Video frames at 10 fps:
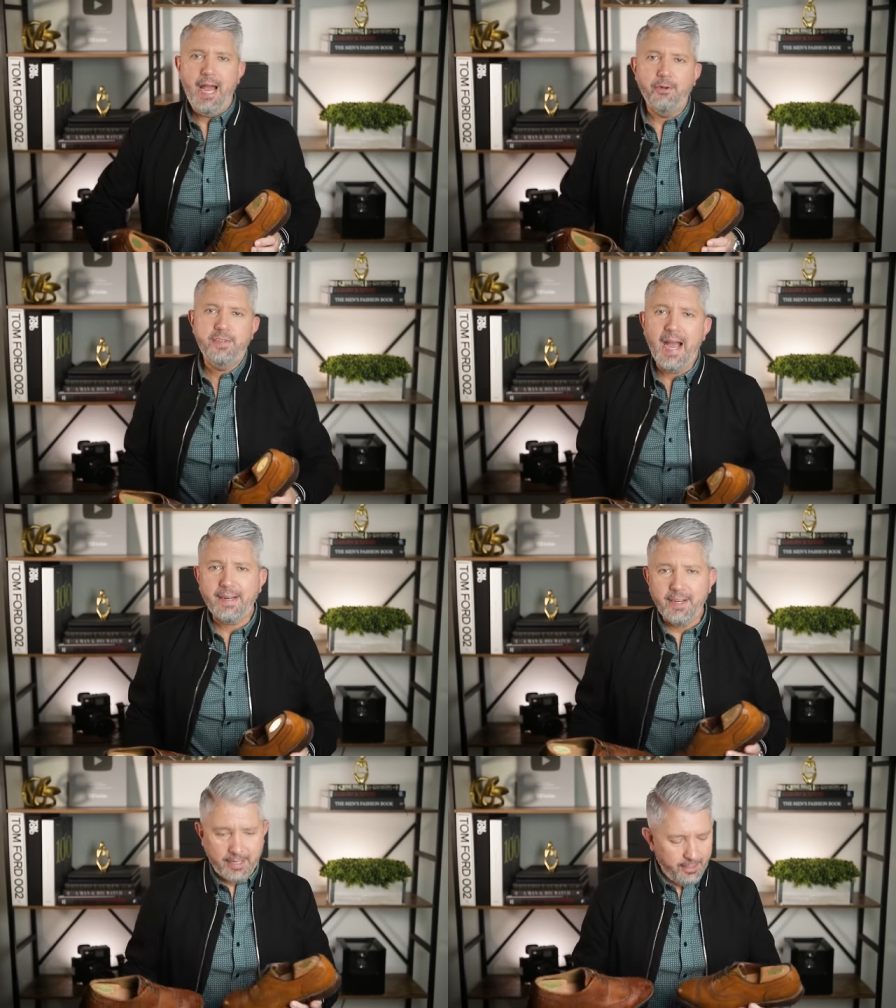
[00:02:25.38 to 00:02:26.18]
Now,
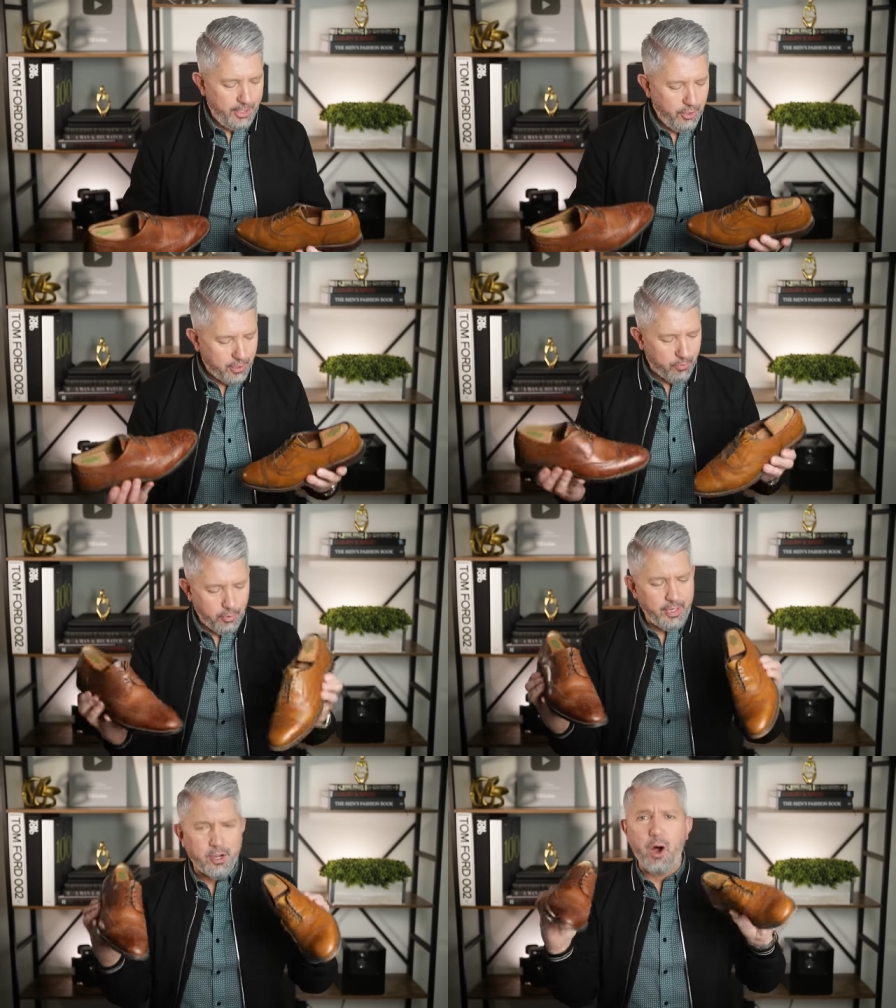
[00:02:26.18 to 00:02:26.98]
technically, you could
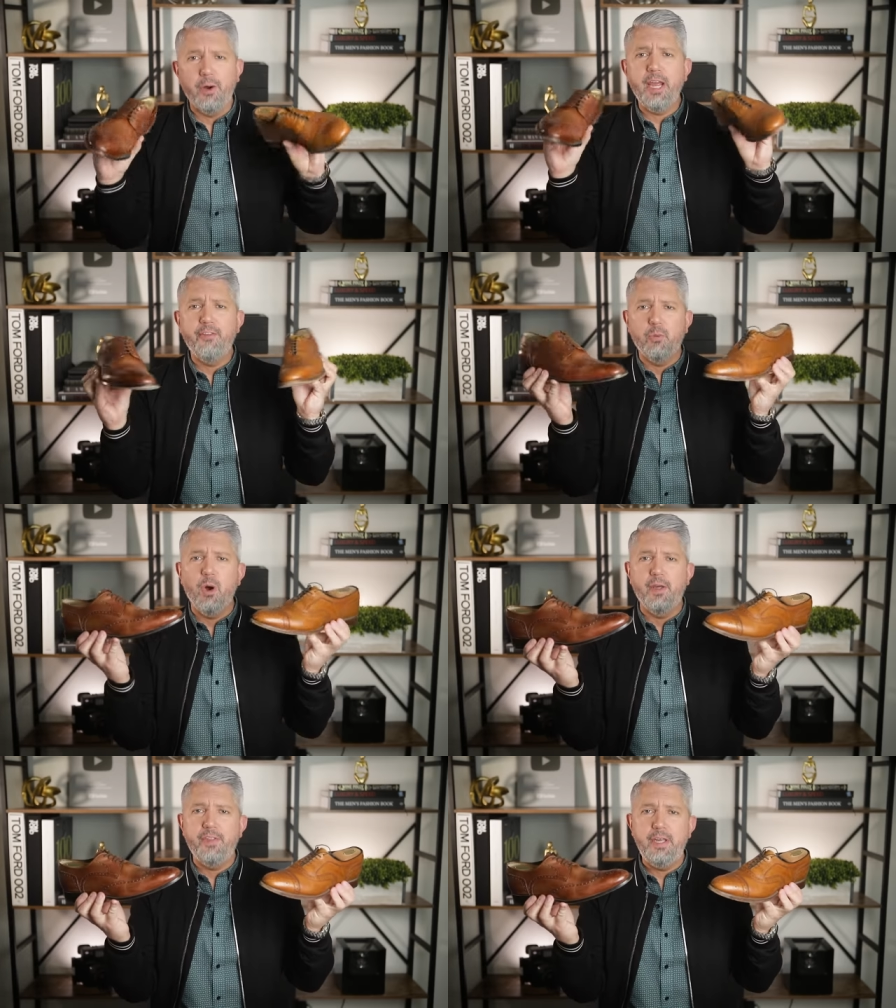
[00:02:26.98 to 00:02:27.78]
really call either
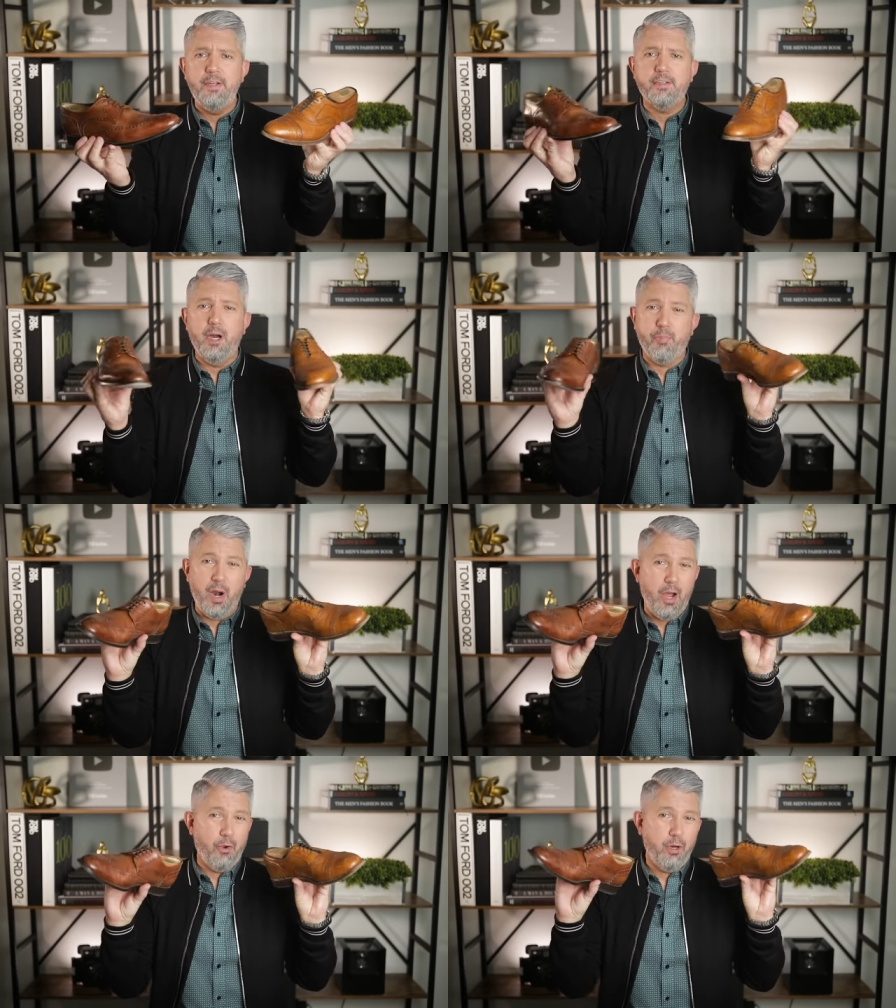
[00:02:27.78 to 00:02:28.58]
one of these a
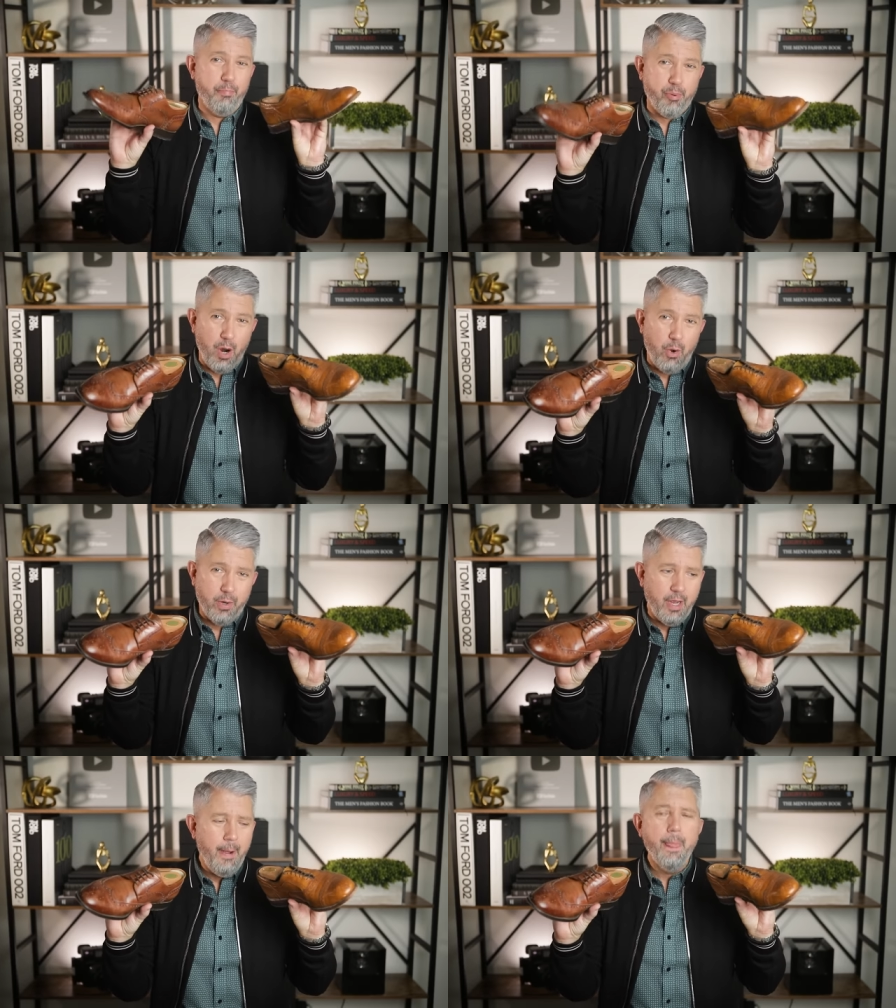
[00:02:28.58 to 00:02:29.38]
brown brogue,